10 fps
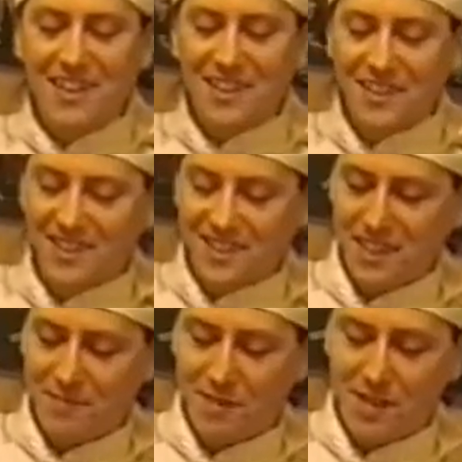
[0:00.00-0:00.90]
it being
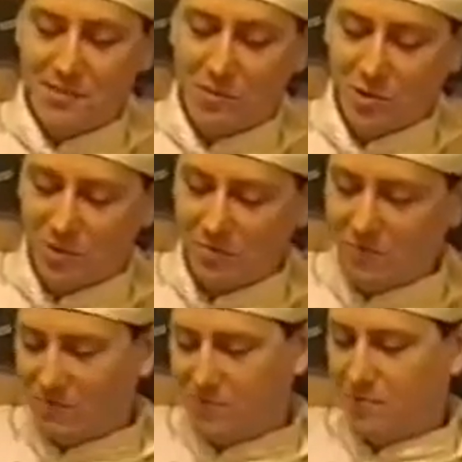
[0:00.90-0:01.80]
warm.
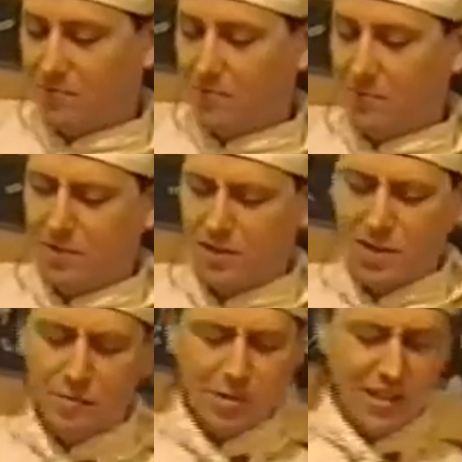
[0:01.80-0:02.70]
I will
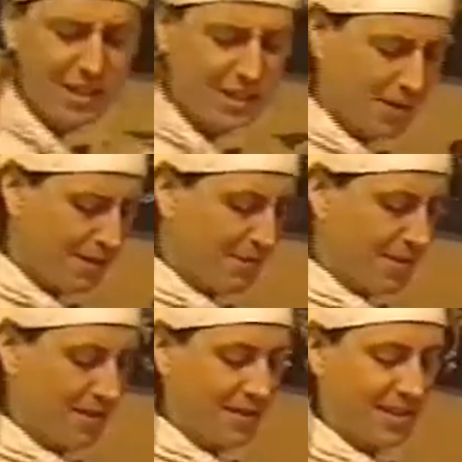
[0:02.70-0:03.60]
eat a bit
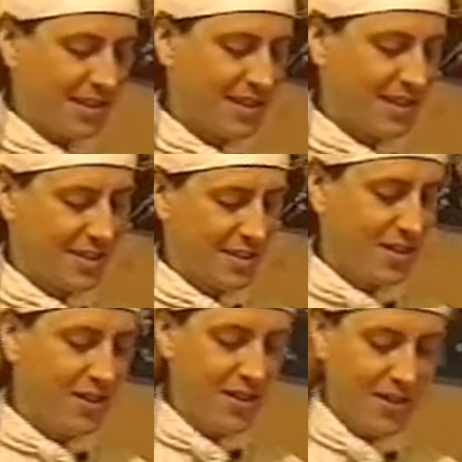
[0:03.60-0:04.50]
whilst
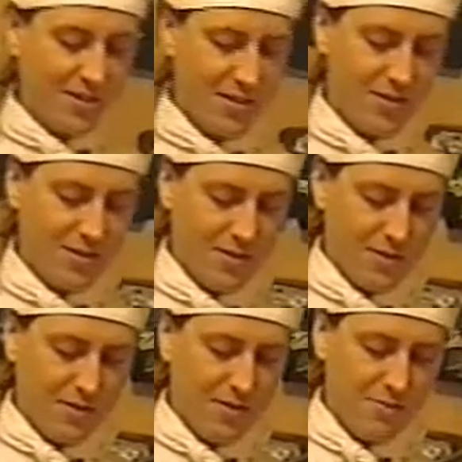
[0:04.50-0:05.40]

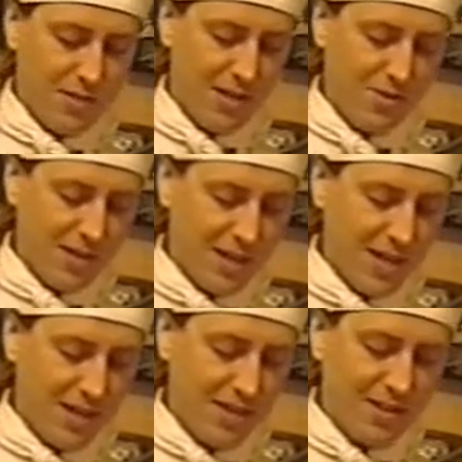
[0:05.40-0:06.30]
we're doing that to
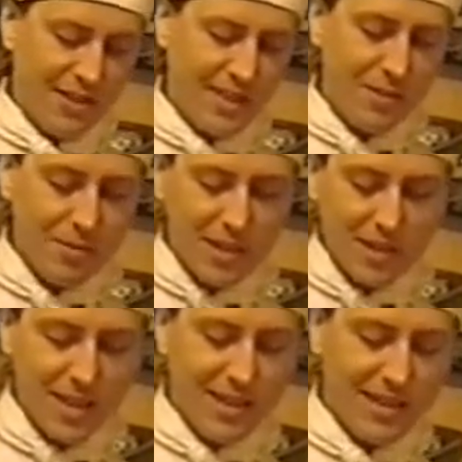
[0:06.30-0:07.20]
see what it tastes like.